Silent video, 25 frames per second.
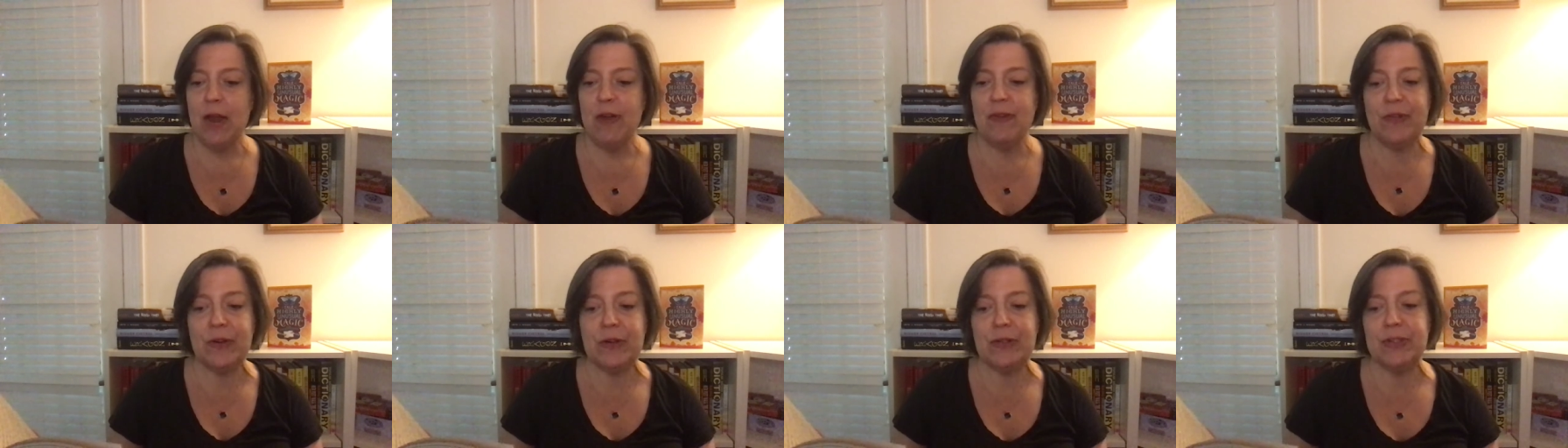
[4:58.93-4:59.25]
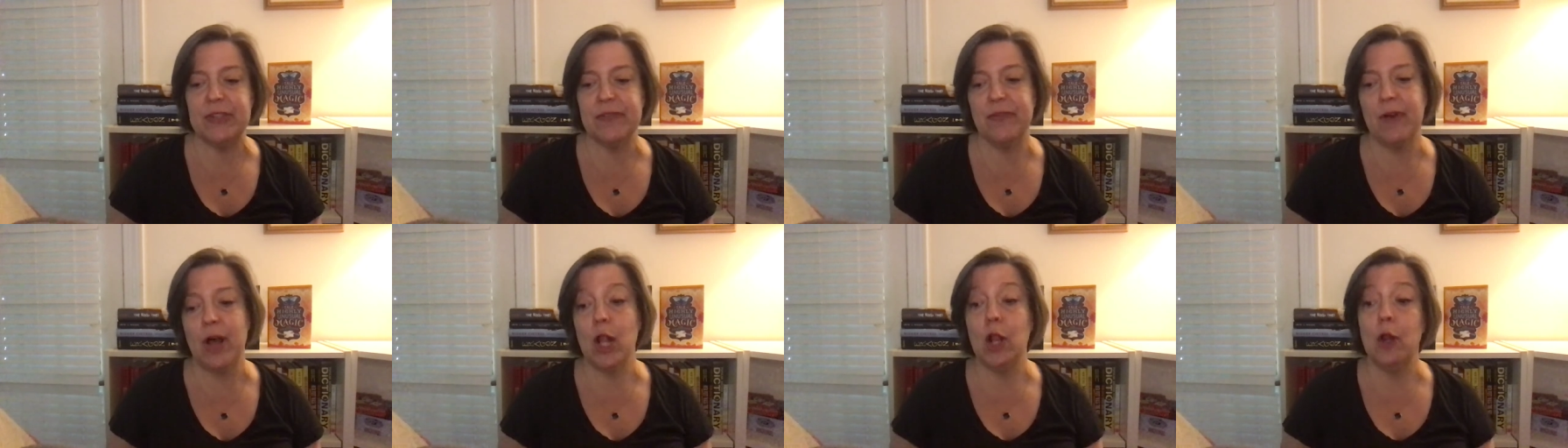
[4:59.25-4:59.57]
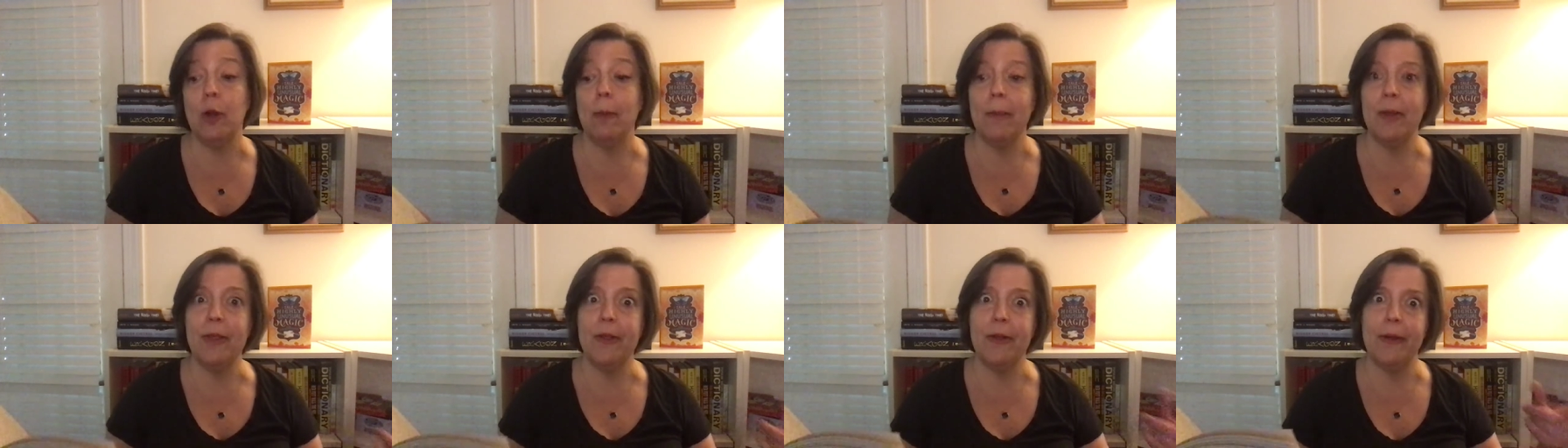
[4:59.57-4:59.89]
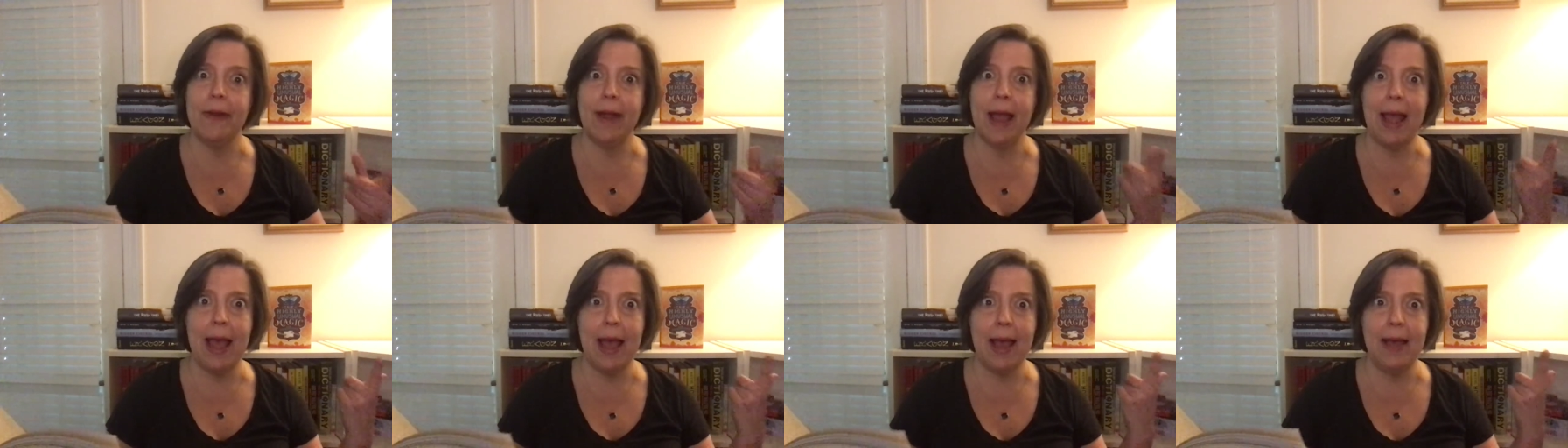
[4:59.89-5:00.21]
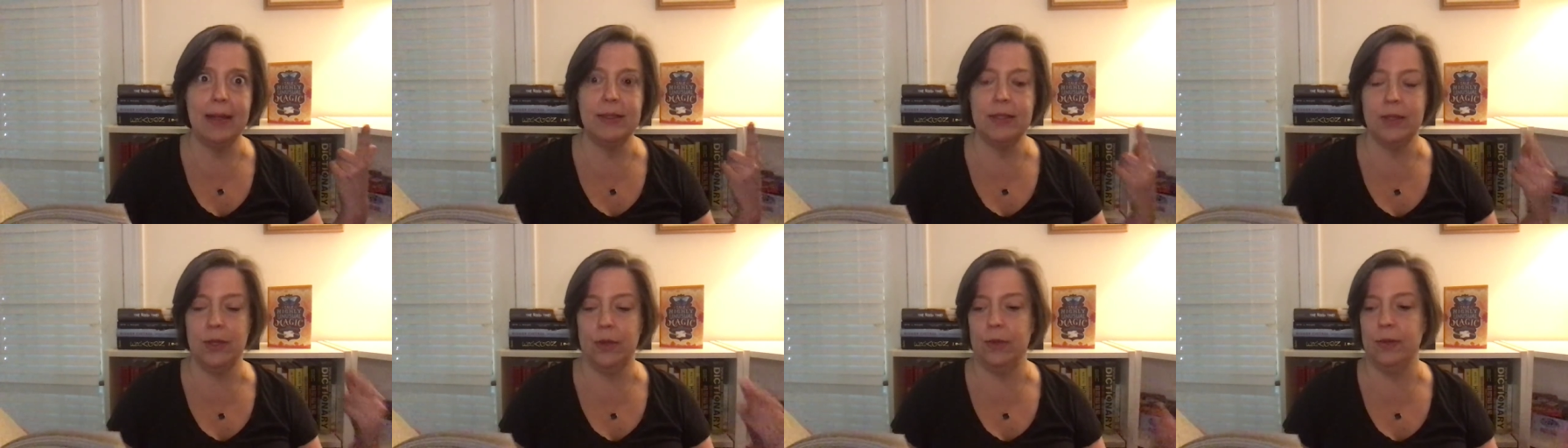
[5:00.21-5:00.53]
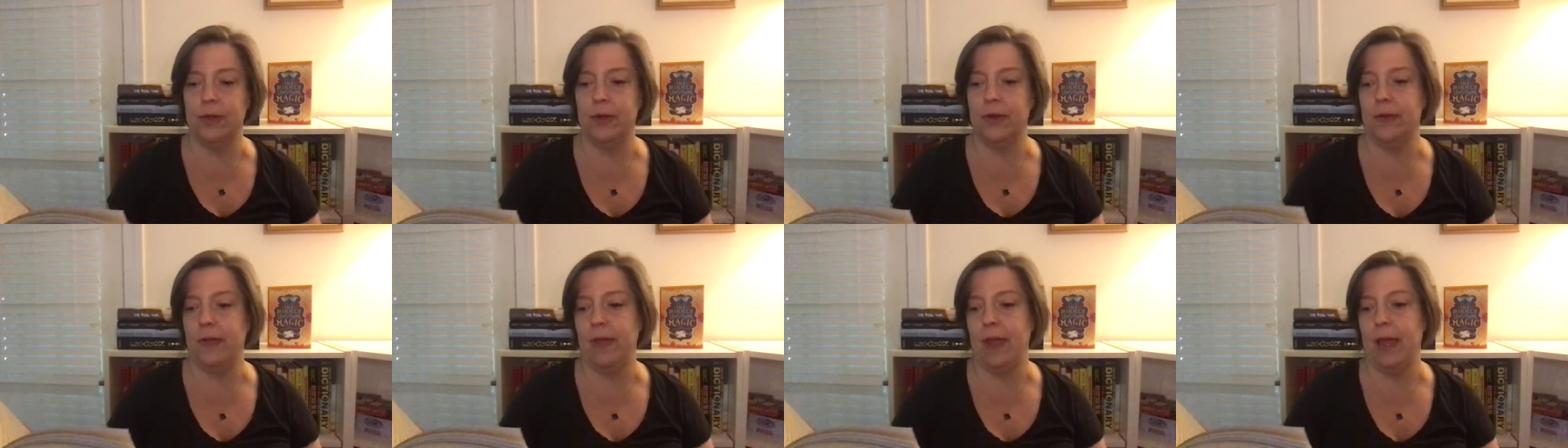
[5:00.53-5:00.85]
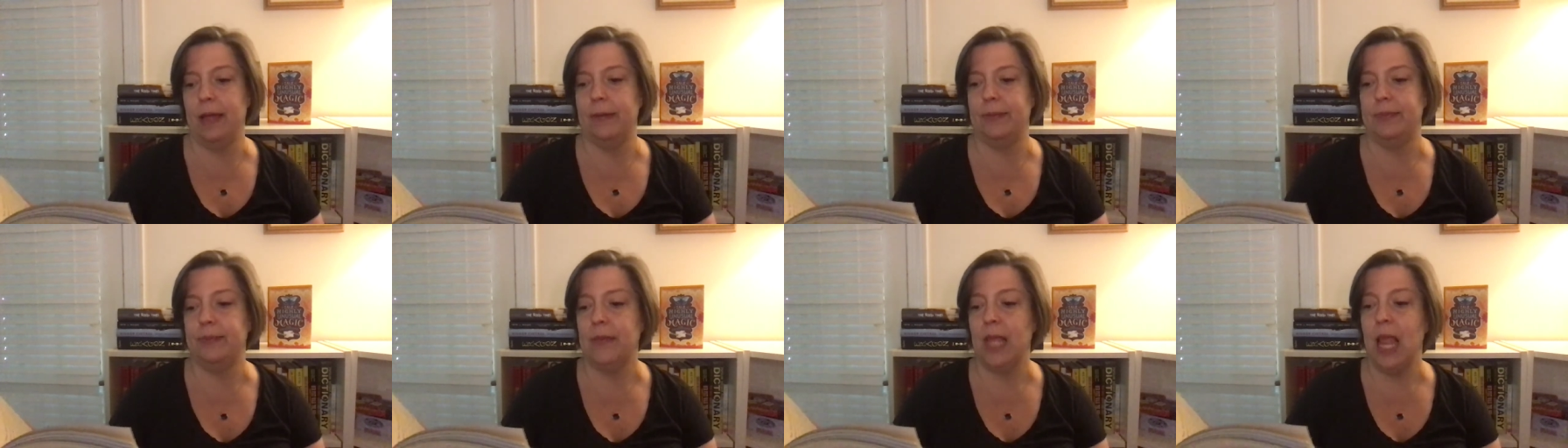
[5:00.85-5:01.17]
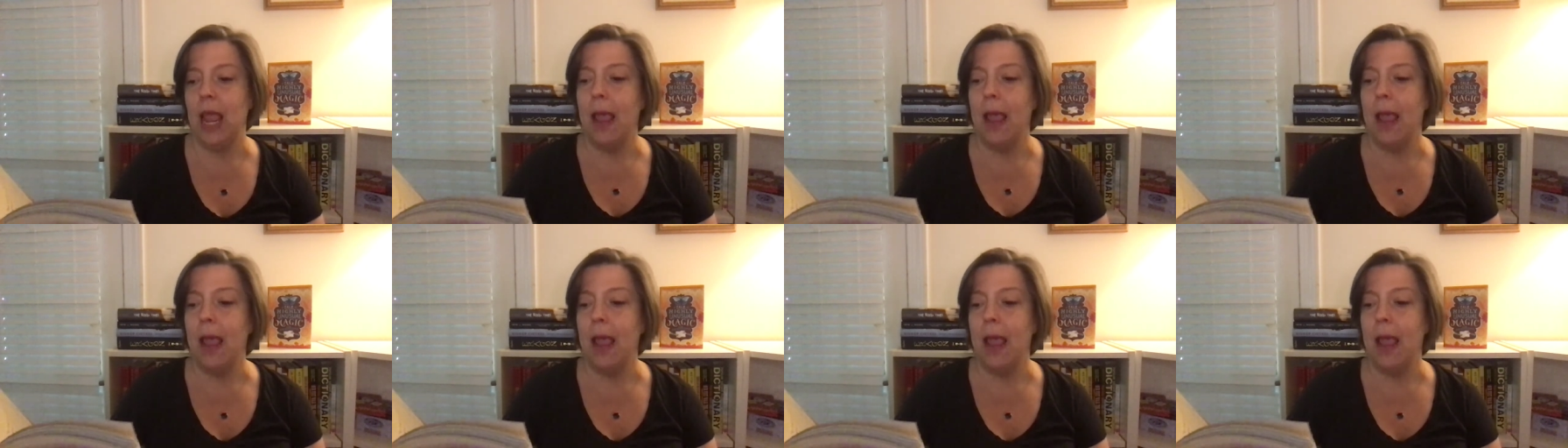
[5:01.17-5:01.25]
First of all, her mother had told her that,